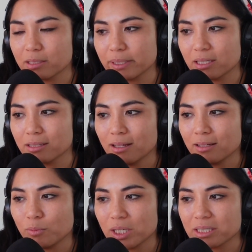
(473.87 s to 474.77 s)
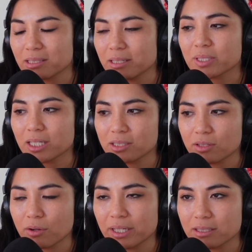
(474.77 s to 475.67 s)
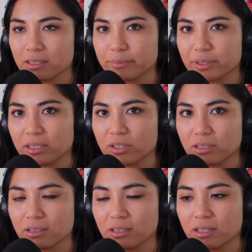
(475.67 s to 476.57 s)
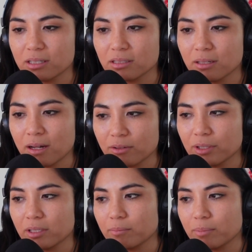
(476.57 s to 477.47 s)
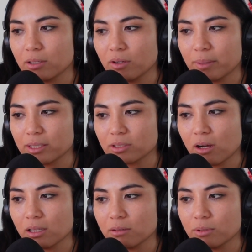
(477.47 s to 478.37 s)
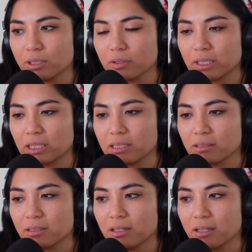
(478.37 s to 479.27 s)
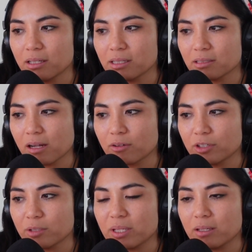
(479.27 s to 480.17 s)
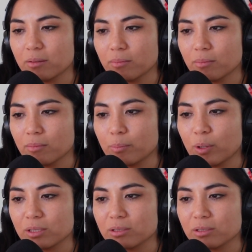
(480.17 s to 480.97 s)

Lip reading: because where it seems like it's going, it seems like Justin is not going to be going back to Hollywood, or at least he's not going to be a part of